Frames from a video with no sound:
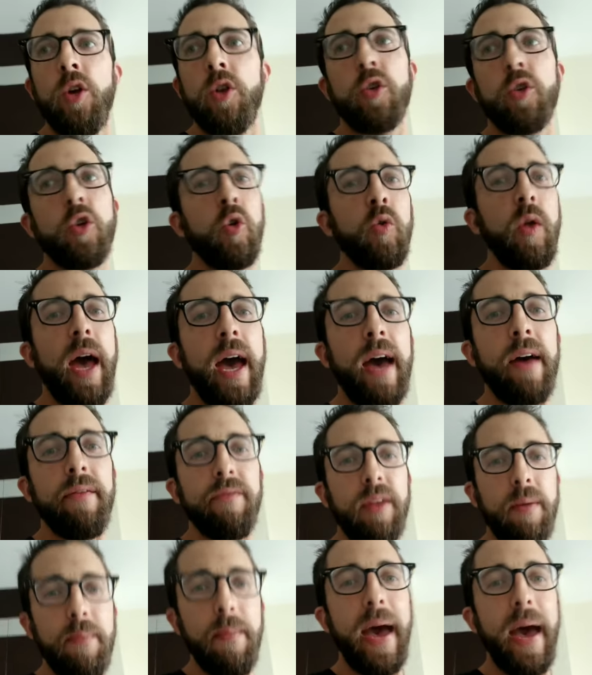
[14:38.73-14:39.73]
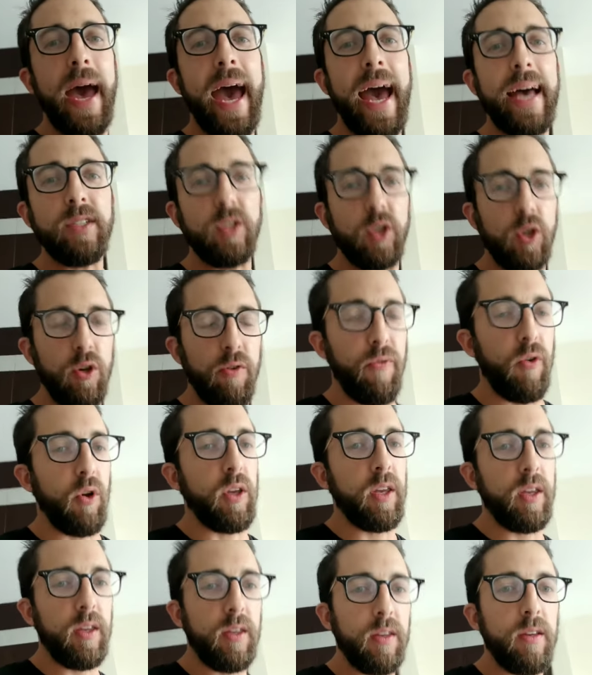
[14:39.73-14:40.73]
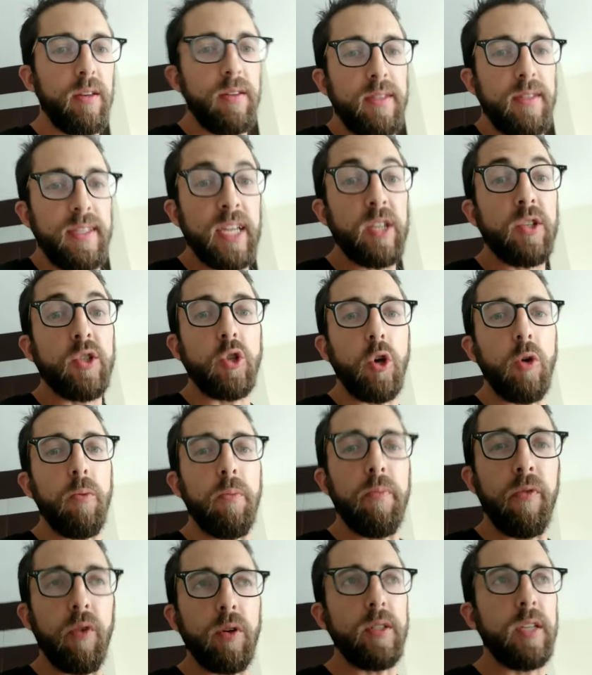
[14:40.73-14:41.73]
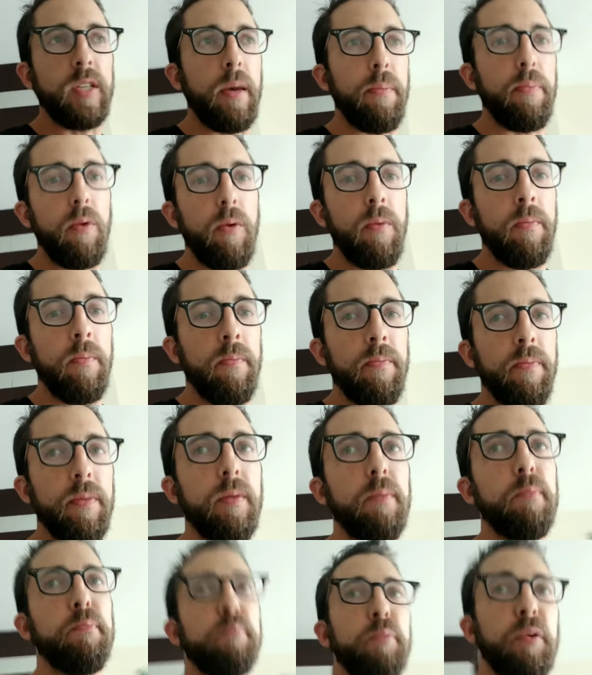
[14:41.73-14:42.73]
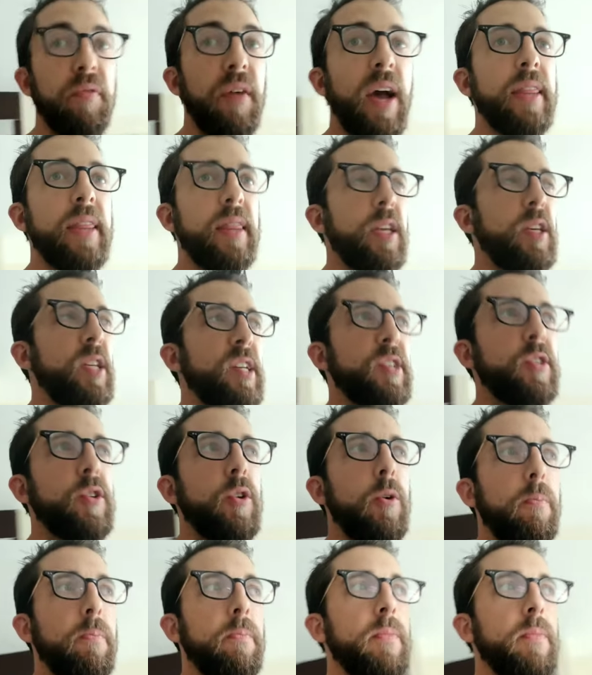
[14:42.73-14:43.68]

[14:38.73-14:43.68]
don't have them ask you for dish soap, for example. Provide the dish soap.